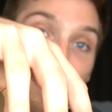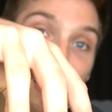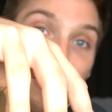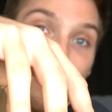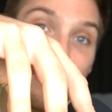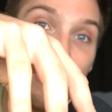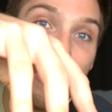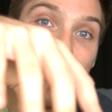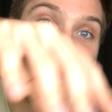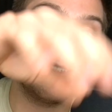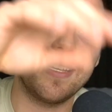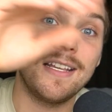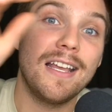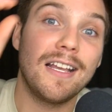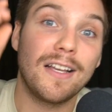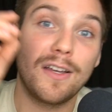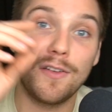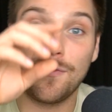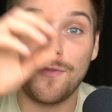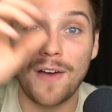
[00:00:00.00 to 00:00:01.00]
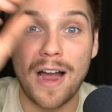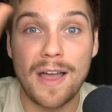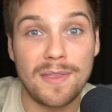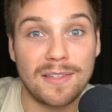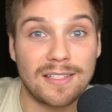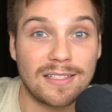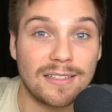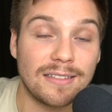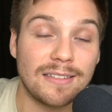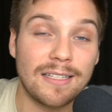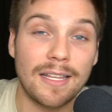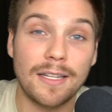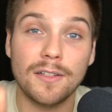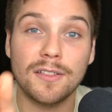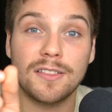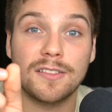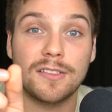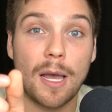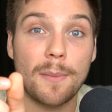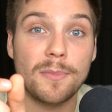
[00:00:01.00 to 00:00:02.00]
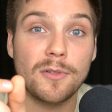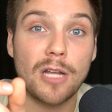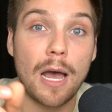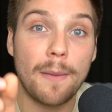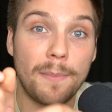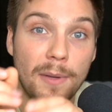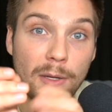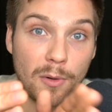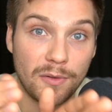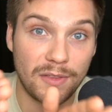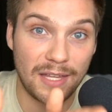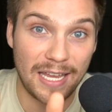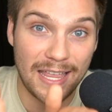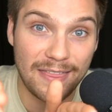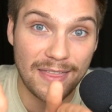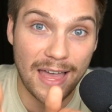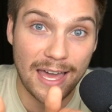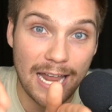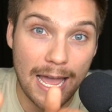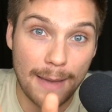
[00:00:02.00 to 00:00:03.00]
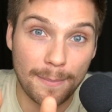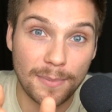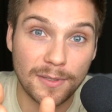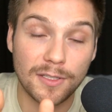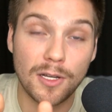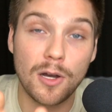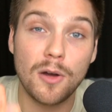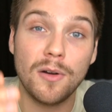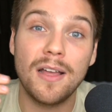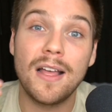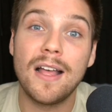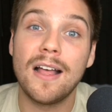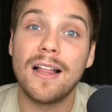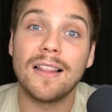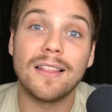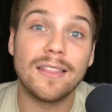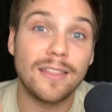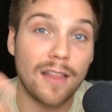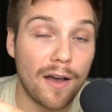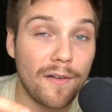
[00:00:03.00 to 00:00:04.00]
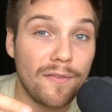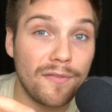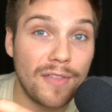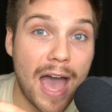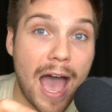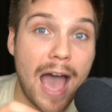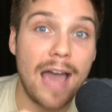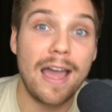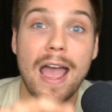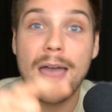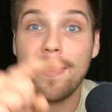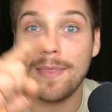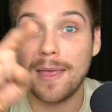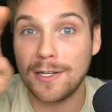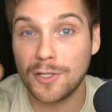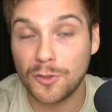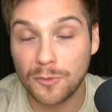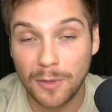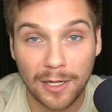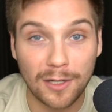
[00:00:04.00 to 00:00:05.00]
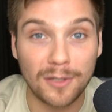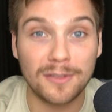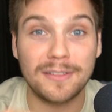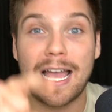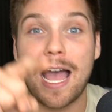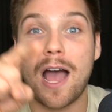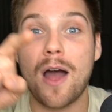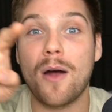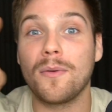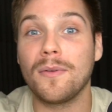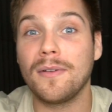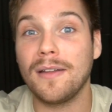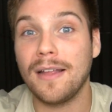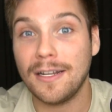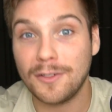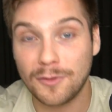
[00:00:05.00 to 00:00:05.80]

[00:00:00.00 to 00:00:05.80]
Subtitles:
podcast could find this little subtopic within that episode, love that, and then trickle down